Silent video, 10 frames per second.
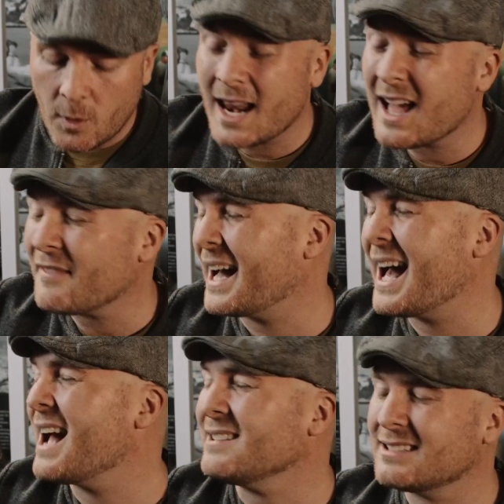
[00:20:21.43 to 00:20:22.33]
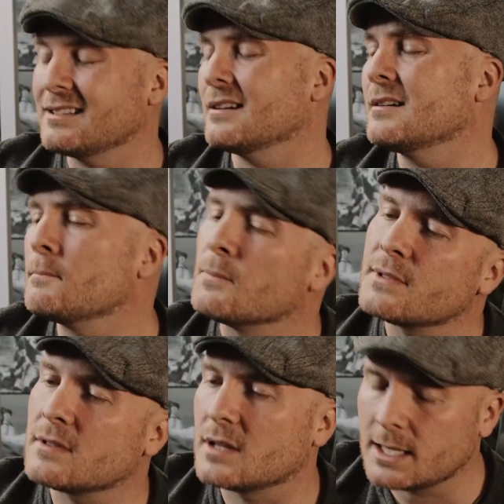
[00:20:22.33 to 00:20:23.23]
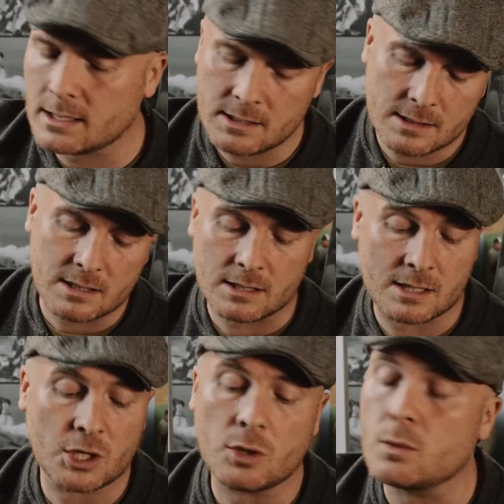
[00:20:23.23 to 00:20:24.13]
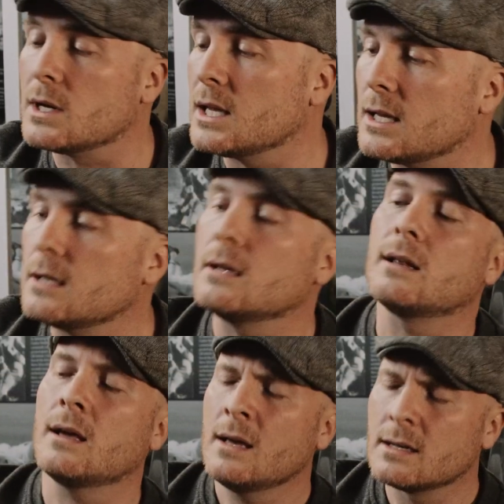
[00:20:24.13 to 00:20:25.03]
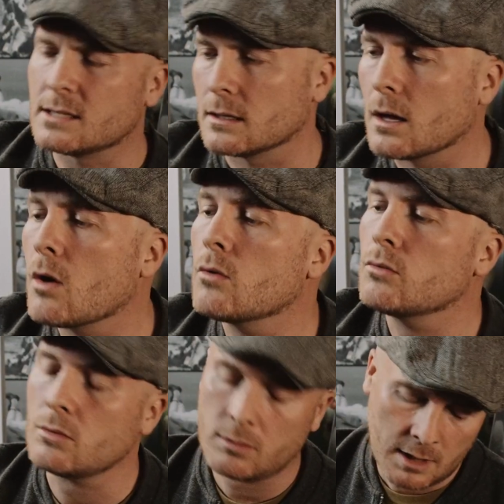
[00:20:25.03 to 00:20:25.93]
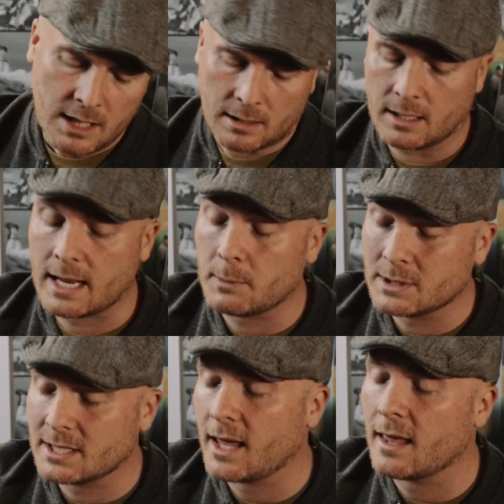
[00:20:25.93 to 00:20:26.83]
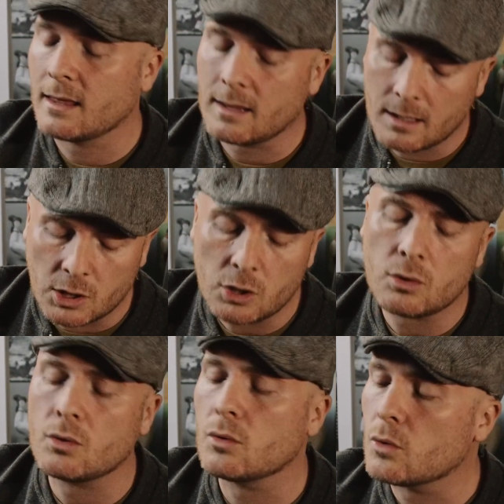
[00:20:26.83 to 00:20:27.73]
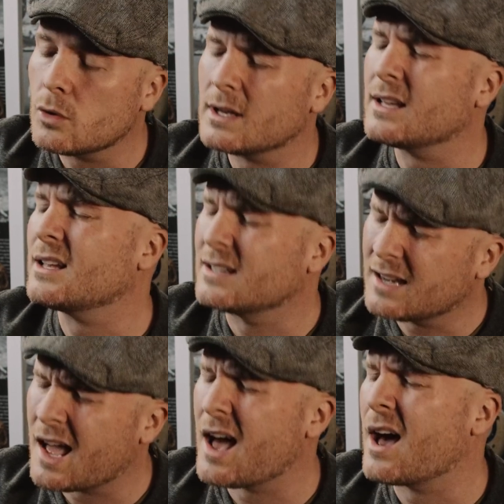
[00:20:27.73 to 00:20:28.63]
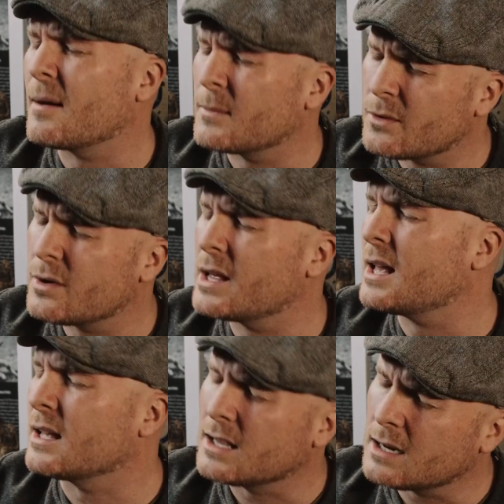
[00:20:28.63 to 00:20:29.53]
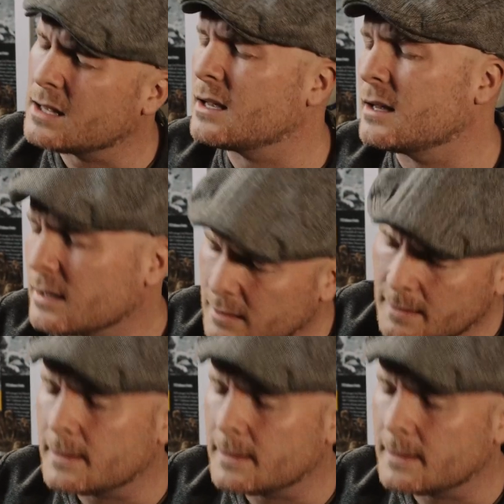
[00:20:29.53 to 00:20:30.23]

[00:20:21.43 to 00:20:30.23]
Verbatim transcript: Well, I've got some things you need to know, and I will tell you when I'm ready.